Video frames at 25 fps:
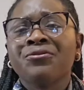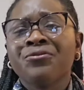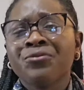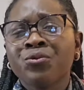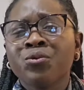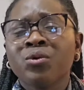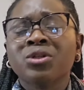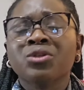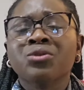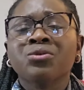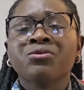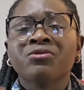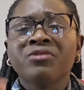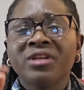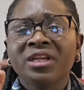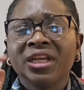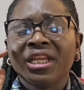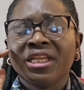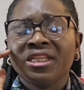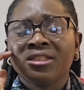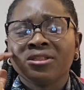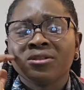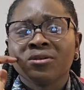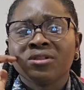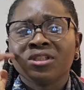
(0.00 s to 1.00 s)
you were to relay
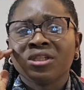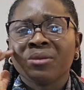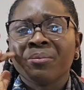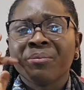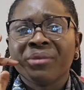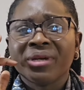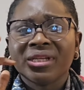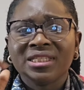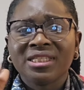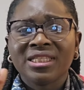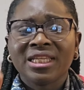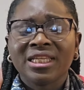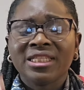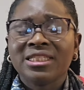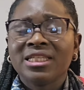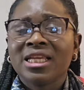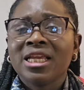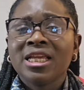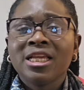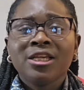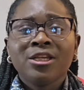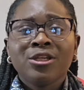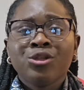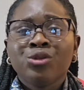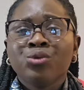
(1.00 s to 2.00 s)
such a message,
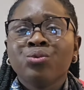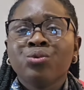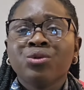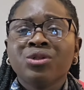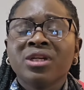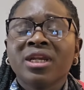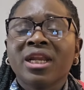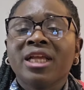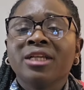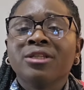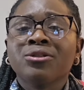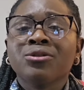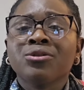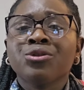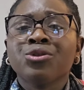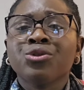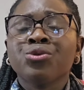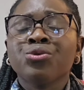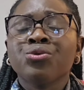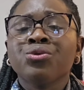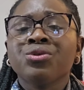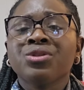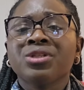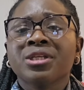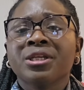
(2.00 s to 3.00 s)
you would like to
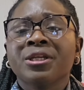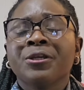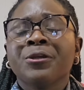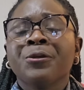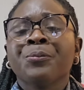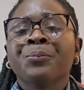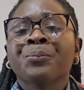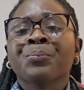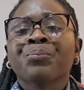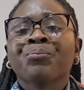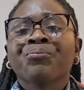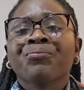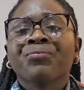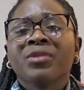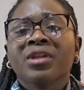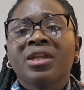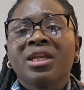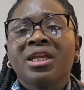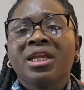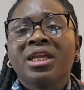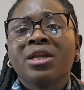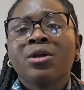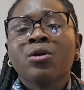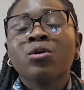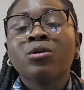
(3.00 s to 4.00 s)
choose a
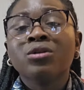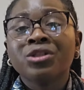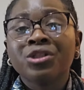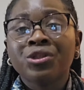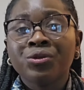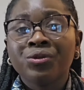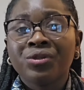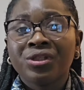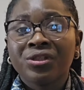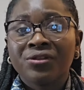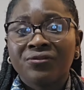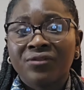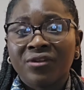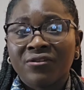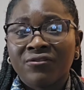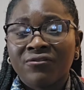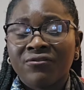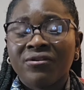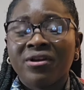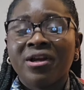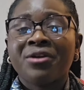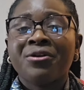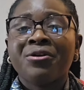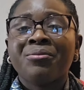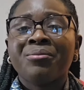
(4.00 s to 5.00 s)
conducive
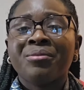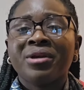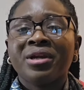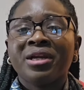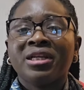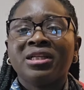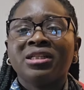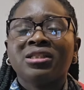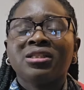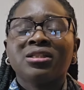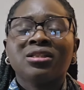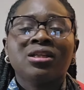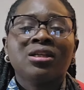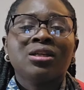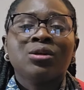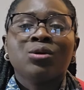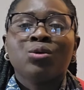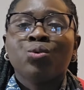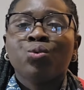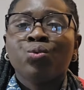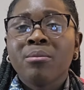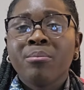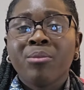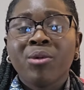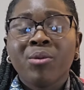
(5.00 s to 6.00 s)
environment,
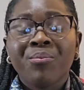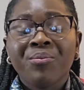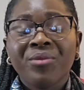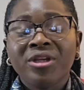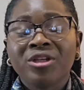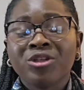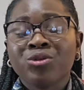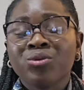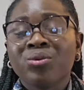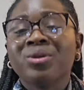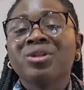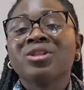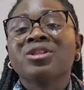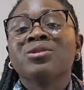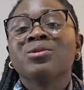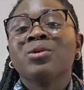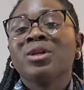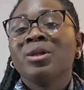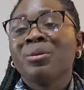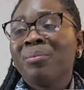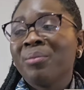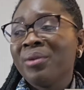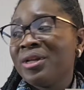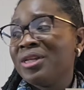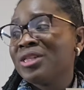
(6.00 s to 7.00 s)
but make sure it's not a
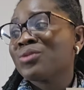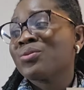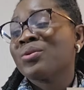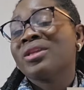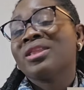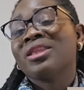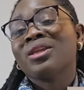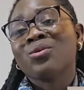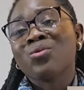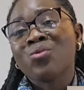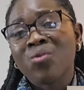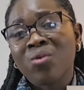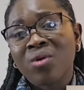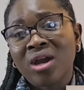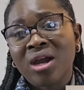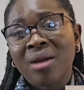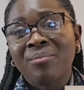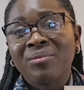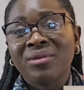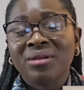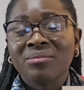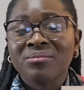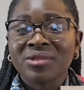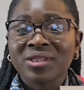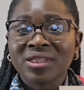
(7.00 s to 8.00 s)
place where they could harm
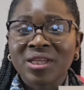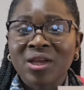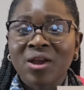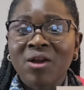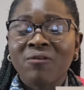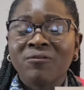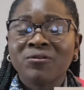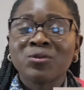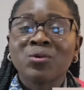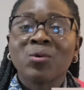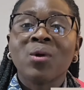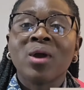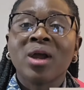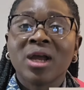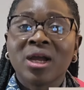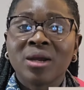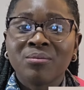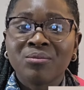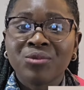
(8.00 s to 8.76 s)
themselves or harm